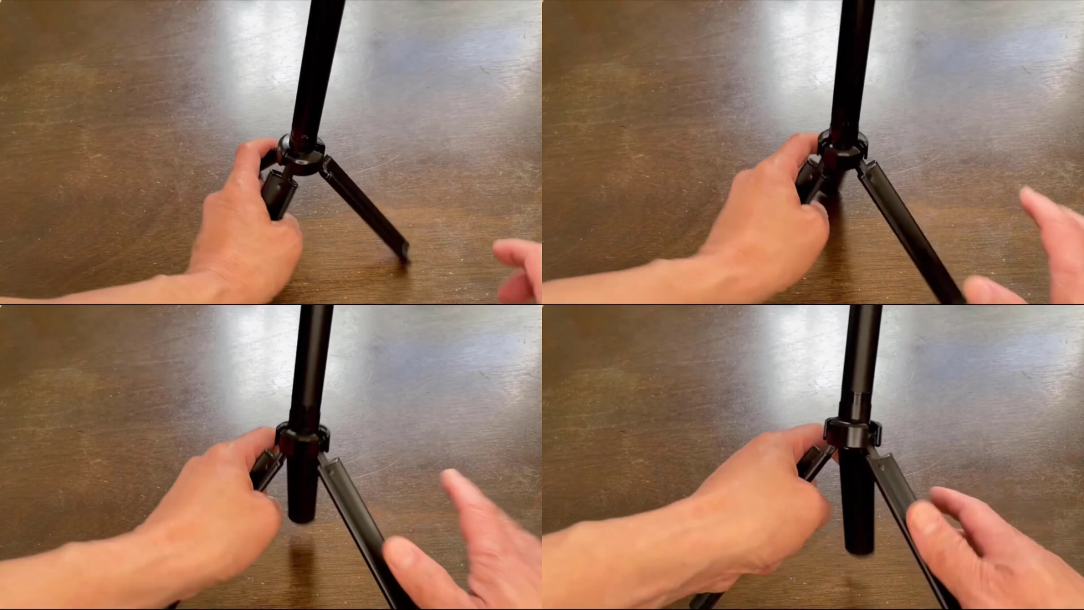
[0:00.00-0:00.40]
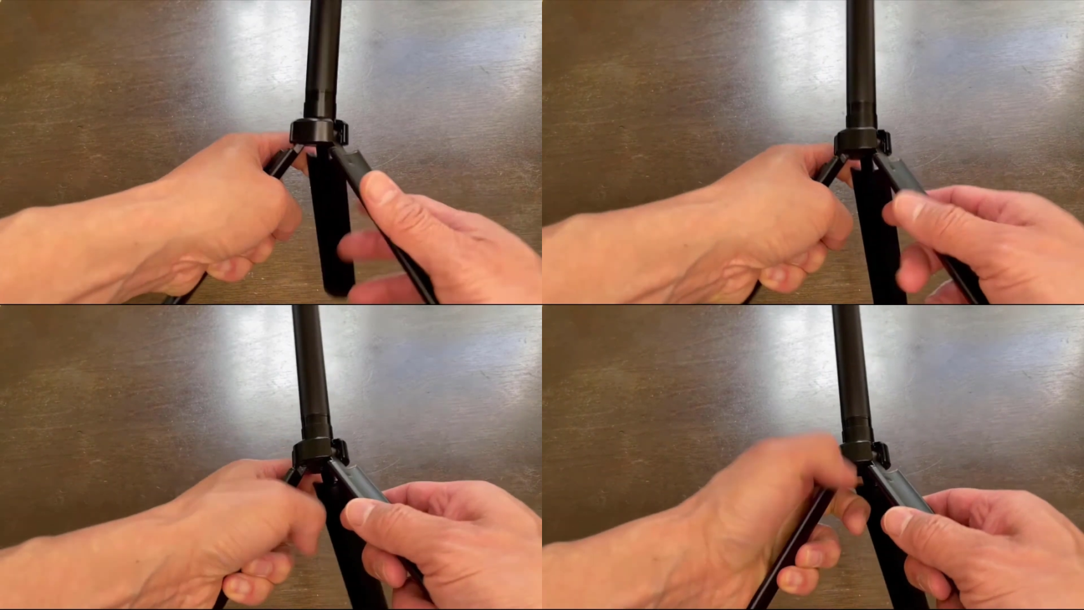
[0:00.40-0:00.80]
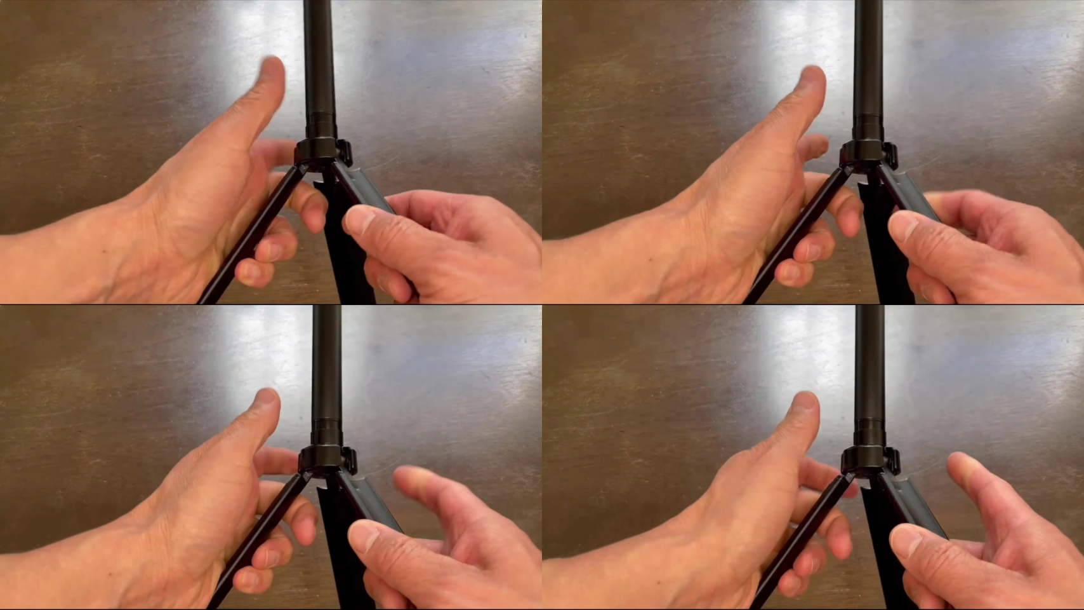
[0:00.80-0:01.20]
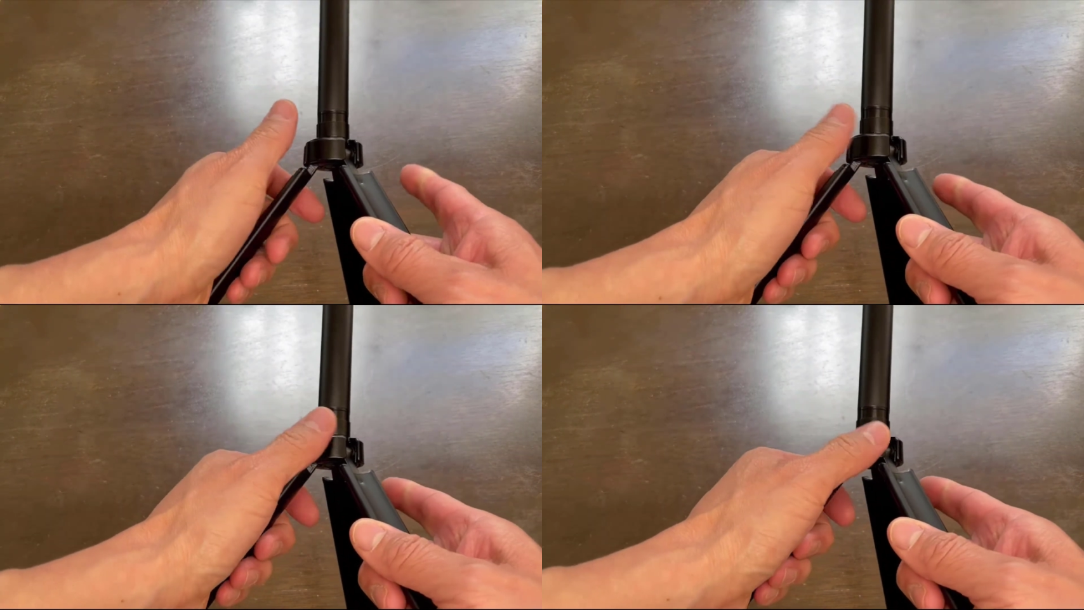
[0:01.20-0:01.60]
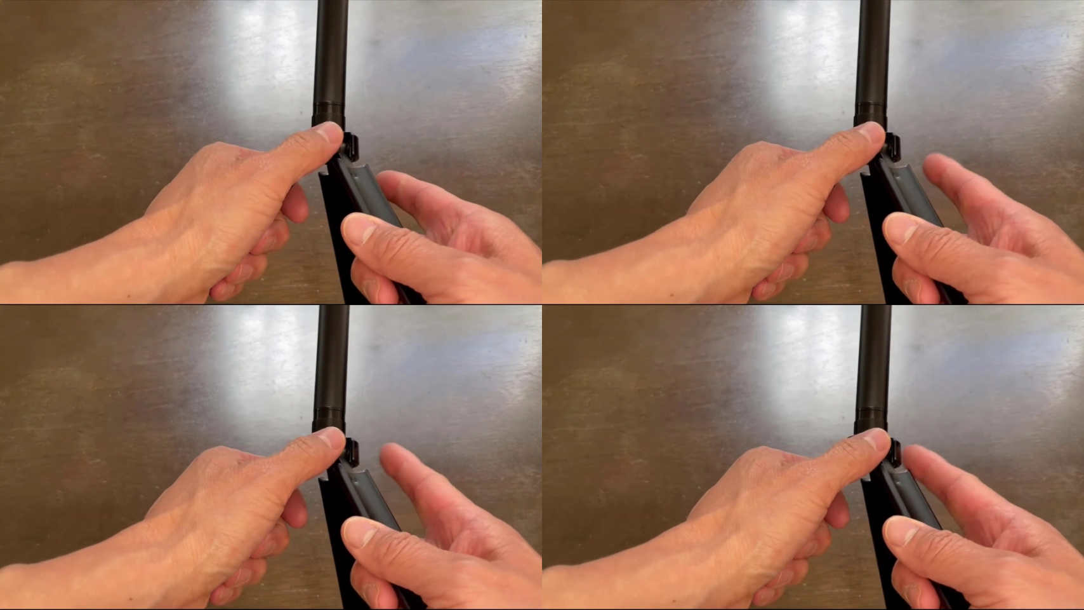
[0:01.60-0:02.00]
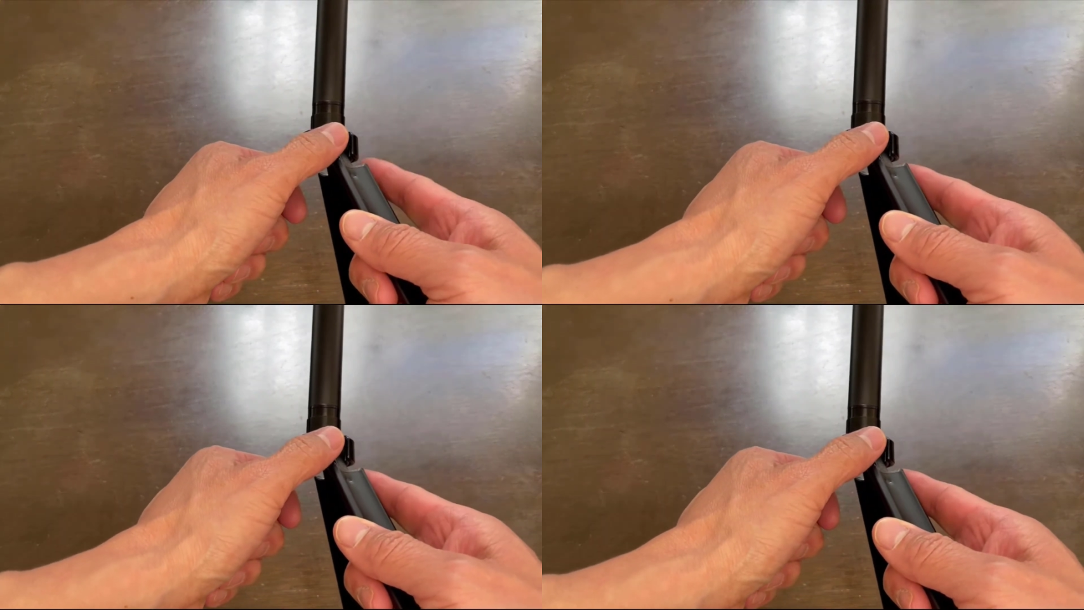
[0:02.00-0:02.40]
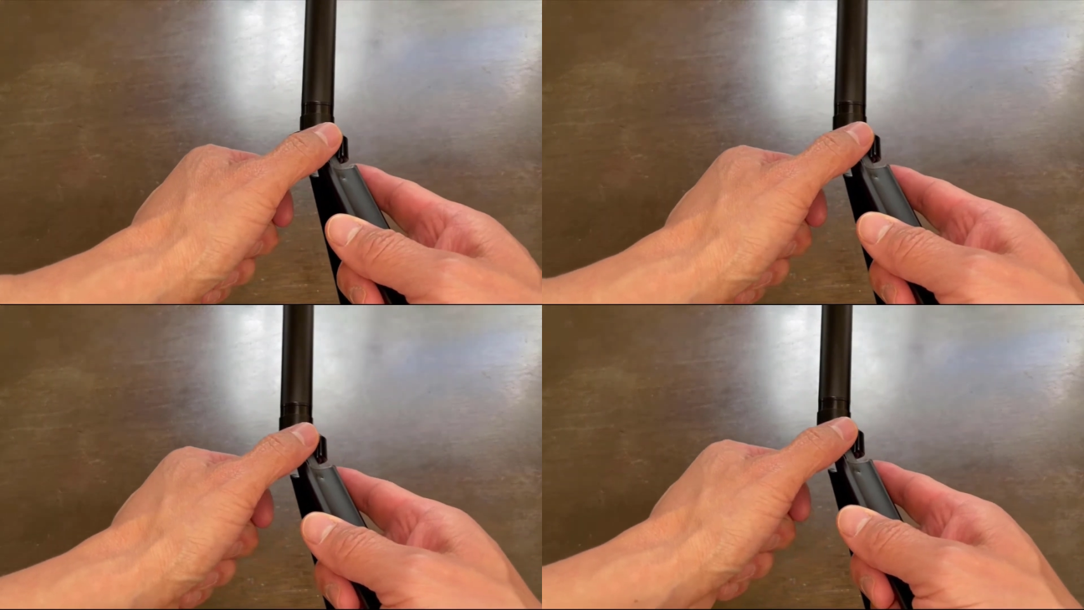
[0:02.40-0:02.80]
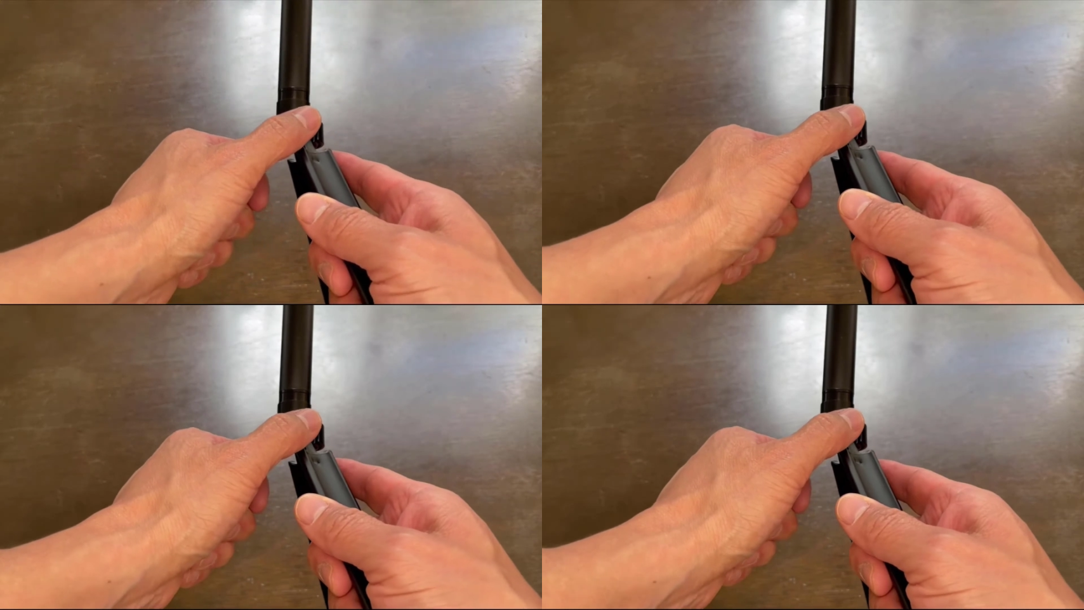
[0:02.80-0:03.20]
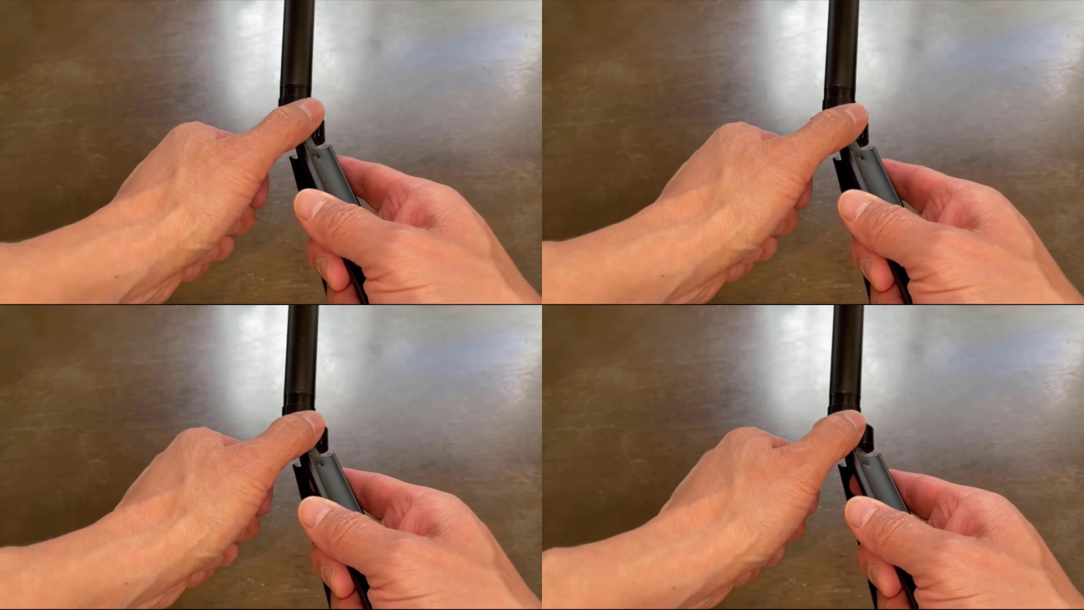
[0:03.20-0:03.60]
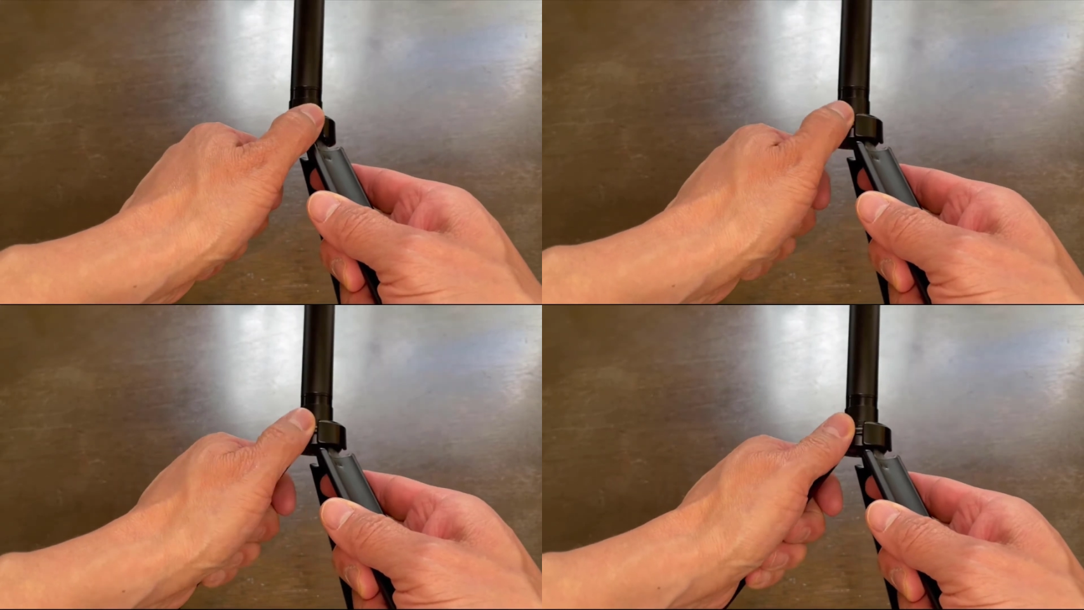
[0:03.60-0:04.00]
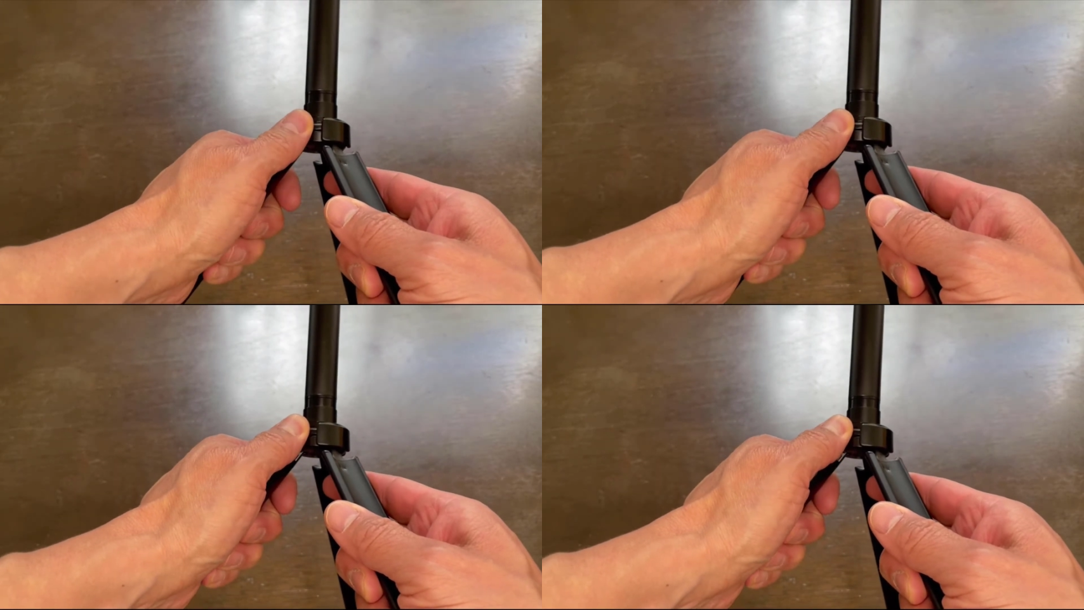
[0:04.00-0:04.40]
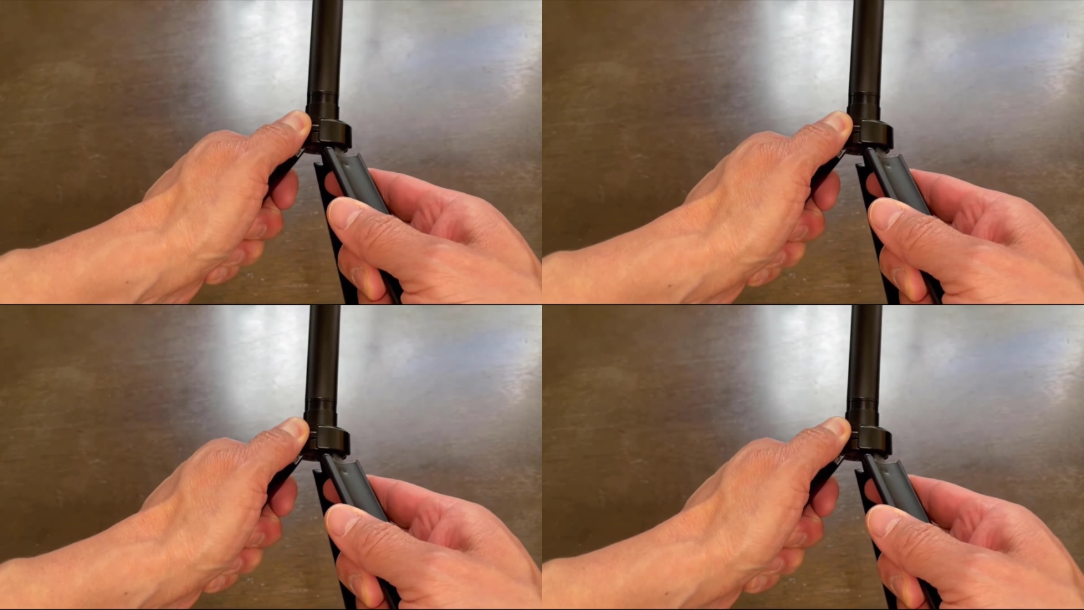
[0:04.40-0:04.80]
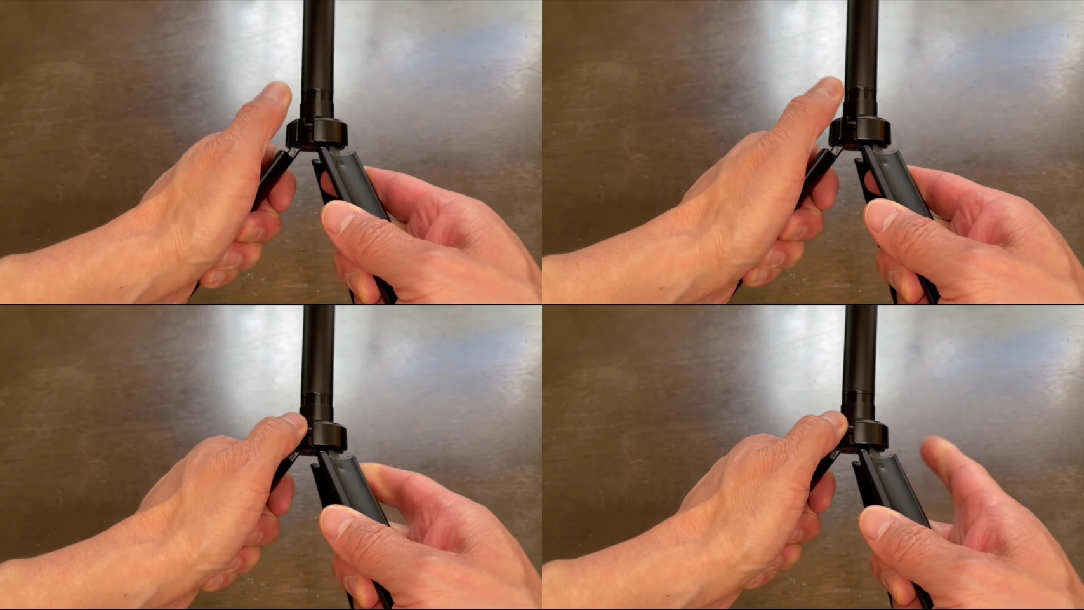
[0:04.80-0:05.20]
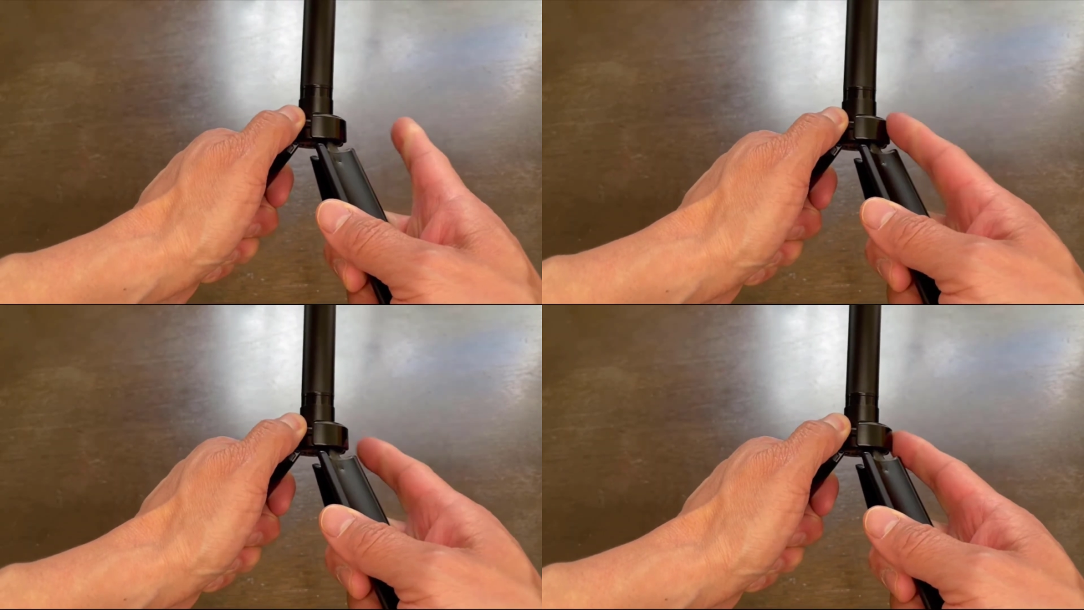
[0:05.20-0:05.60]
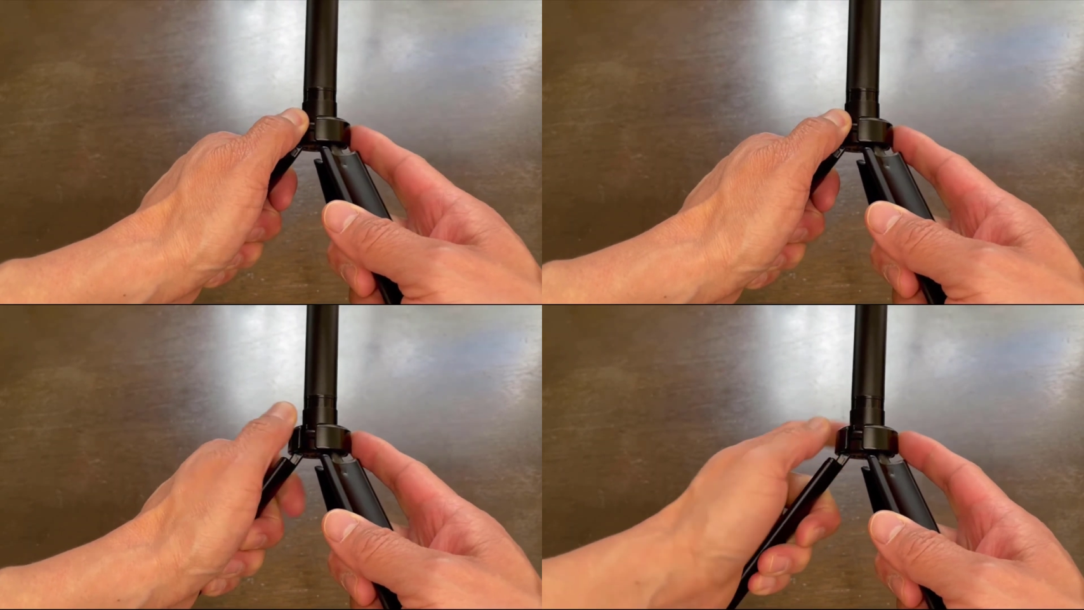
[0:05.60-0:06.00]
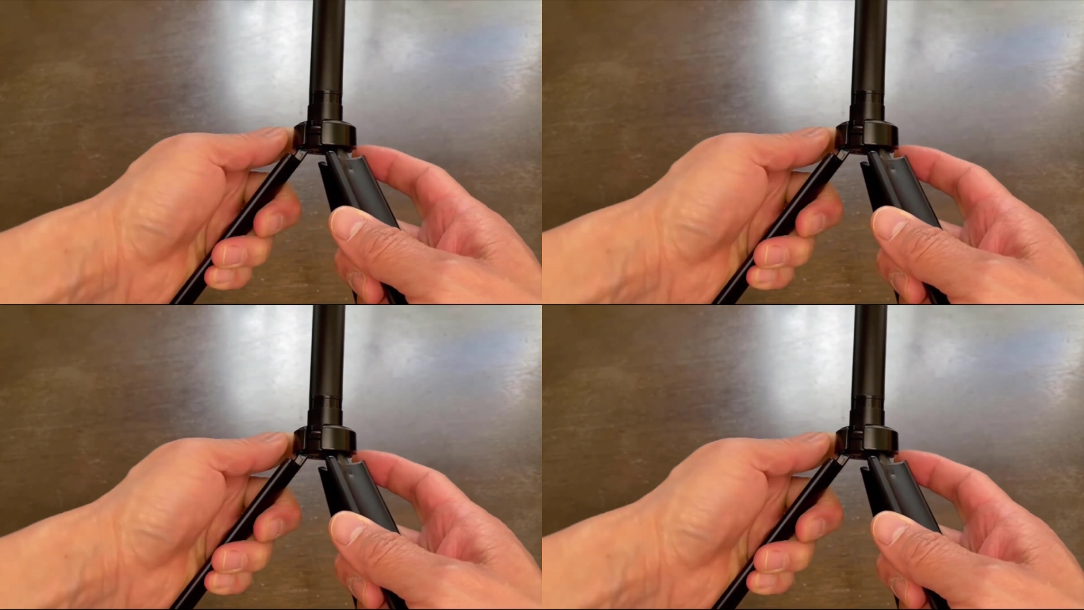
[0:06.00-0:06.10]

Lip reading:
[unreadable: no face in view]